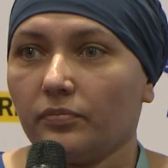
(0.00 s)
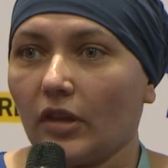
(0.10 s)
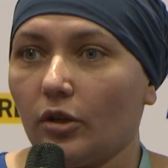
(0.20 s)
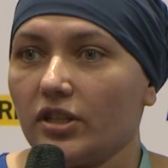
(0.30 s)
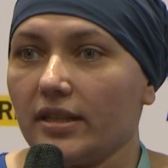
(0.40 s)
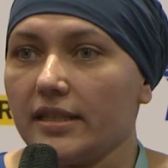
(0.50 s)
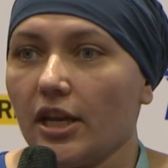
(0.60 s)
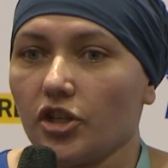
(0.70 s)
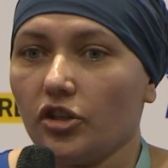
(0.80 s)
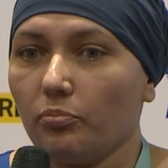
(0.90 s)

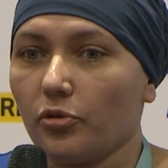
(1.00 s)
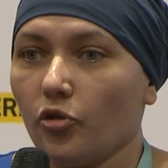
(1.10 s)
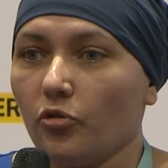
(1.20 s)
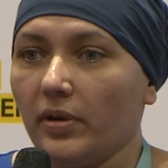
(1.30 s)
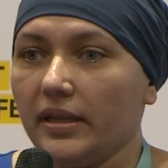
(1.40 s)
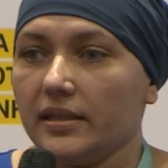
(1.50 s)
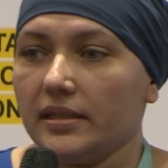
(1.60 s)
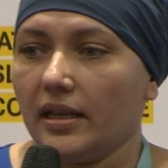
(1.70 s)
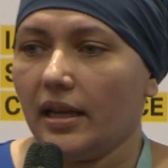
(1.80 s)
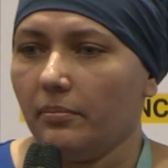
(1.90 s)
utilization
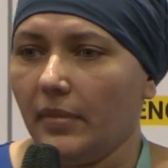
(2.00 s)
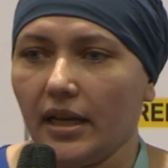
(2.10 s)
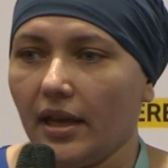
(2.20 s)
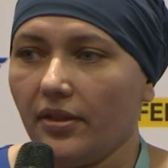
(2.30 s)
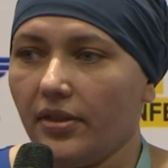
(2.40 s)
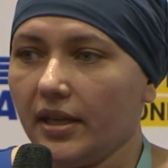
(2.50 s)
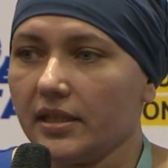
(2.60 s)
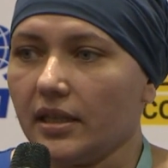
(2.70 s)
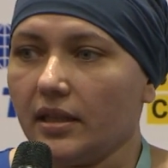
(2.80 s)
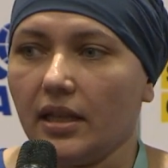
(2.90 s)
improvements and many other
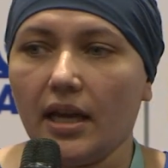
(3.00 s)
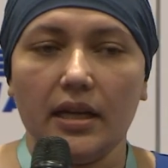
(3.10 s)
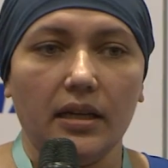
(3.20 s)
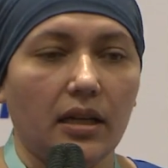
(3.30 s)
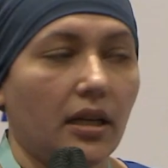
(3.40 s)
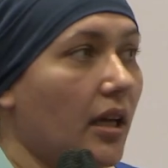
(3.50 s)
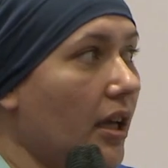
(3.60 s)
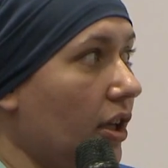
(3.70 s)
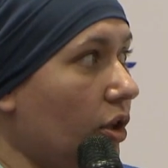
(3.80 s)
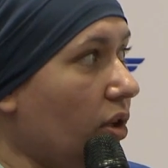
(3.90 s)
things, and then
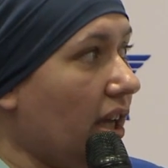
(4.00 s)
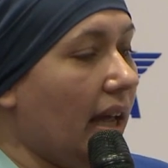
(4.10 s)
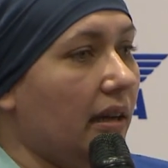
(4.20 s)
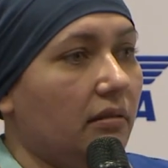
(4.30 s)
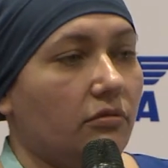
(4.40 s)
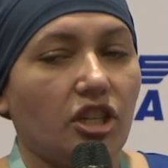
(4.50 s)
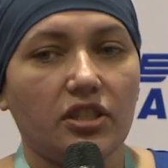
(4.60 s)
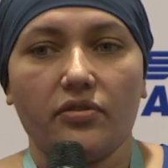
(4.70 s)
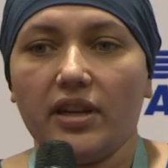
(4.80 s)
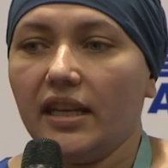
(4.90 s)
you can
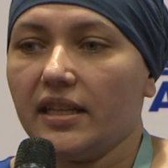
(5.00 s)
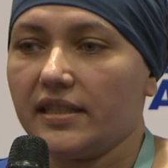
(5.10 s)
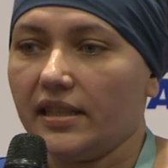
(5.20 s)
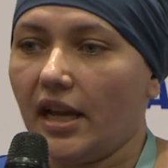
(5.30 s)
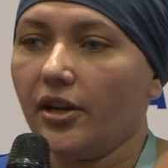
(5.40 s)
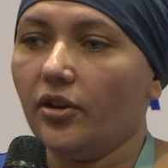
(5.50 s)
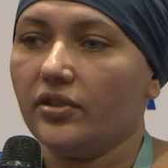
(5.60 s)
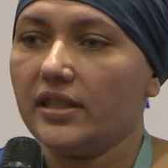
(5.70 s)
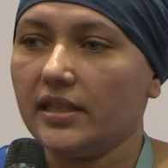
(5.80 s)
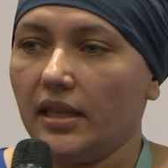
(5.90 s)
just create a scenario
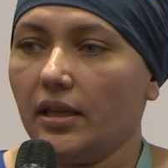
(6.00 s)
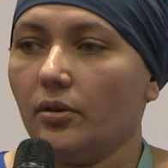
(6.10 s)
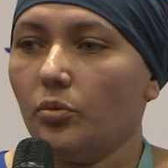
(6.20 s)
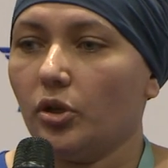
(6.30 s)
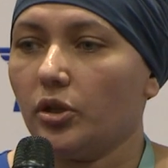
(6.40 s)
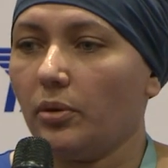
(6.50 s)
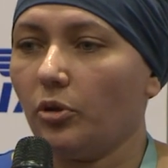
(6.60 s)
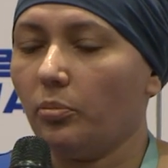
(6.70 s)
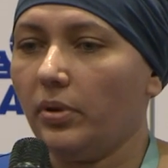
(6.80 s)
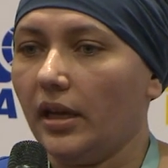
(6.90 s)
and see what there
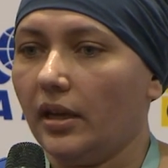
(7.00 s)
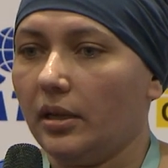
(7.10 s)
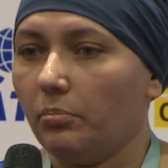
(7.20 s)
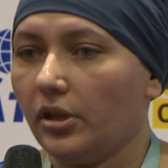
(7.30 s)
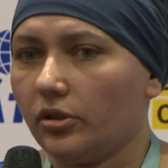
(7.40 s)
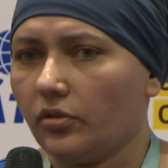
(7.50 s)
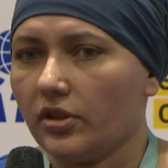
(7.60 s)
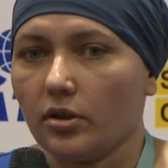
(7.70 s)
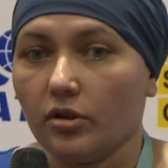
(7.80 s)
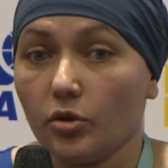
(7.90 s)
will be an impact on the
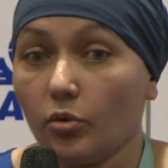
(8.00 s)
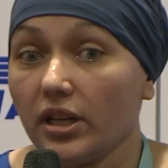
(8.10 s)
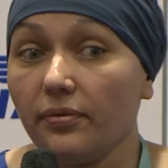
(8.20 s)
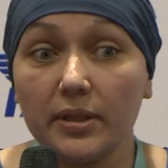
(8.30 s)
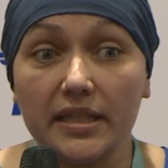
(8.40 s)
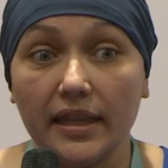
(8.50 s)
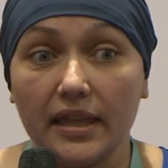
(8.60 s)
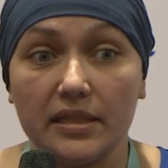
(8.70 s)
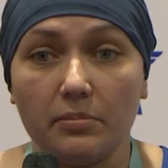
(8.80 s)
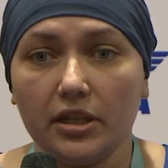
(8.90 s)
slots. Or if you take
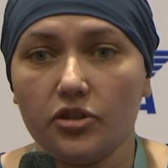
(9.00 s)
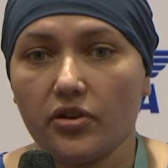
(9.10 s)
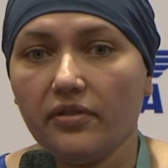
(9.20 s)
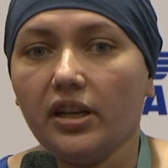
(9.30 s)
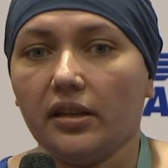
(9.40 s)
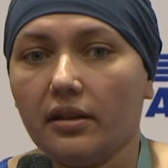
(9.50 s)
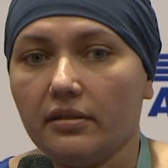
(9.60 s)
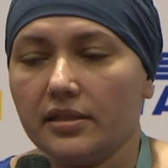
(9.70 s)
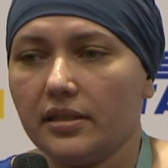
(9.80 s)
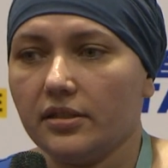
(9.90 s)
the demand-driven
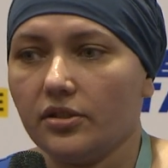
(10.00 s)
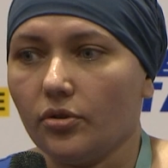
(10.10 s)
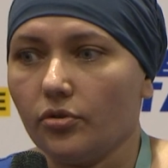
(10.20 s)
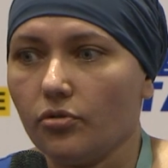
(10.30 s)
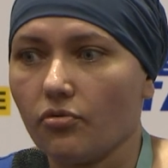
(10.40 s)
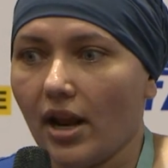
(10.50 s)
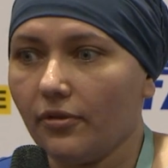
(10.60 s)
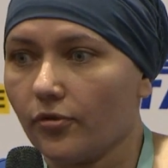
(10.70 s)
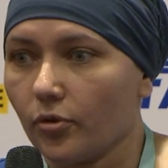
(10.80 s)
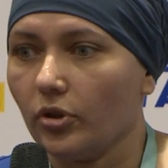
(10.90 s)
analysis, so you
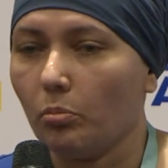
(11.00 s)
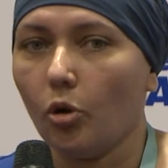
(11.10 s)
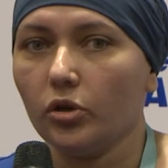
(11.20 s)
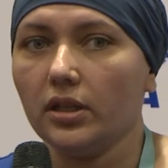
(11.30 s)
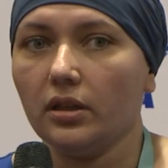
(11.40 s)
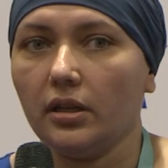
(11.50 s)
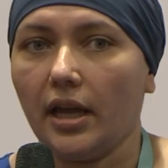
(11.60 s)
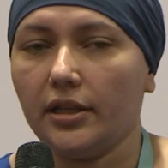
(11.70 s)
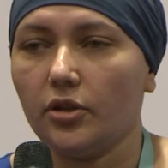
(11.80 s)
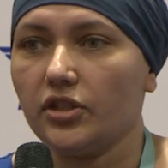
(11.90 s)
run through the model
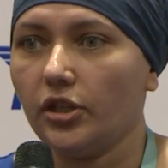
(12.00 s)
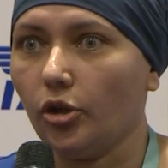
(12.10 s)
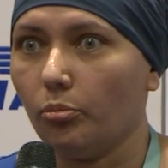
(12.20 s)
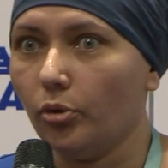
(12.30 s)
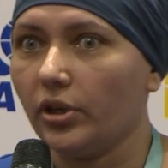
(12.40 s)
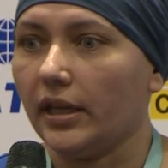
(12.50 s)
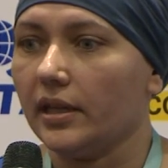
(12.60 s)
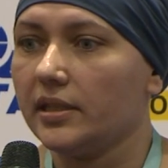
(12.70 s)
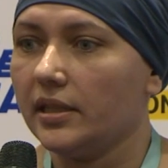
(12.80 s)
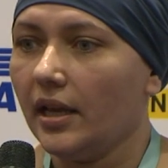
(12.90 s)
and you see your
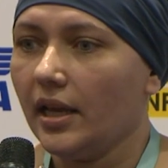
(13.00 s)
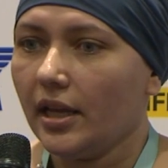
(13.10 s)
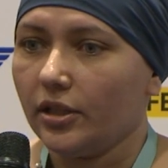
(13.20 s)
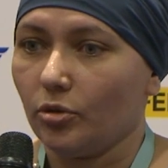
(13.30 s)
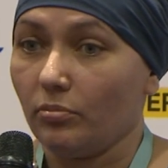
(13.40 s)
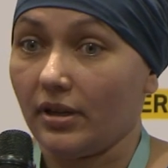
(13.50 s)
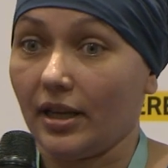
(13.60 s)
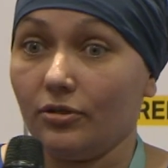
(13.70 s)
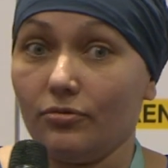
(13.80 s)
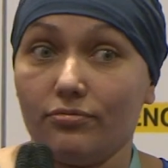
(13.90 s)
bookings, you may
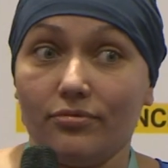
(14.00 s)
kind of